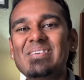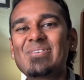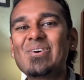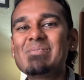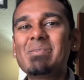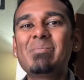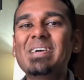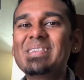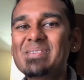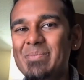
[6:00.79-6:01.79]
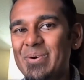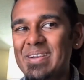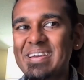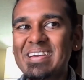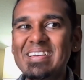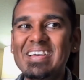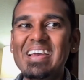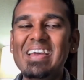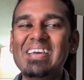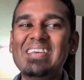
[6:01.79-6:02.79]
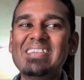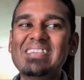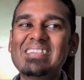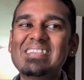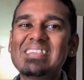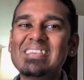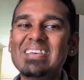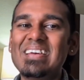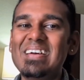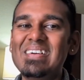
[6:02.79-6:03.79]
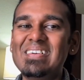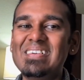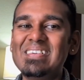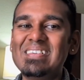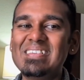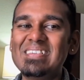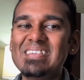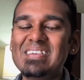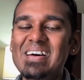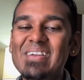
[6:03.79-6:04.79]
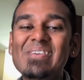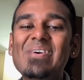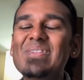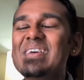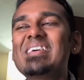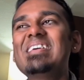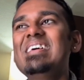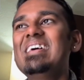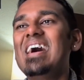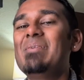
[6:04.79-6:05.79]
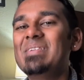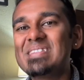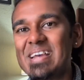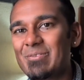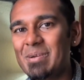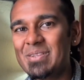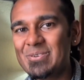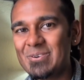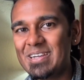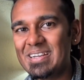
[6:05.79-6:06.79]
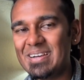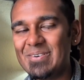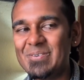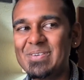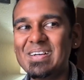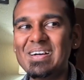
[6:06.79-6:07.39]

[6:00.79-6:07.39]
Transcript: across my mind this morning, and I don't know. Like, I'm in Sacramento right now,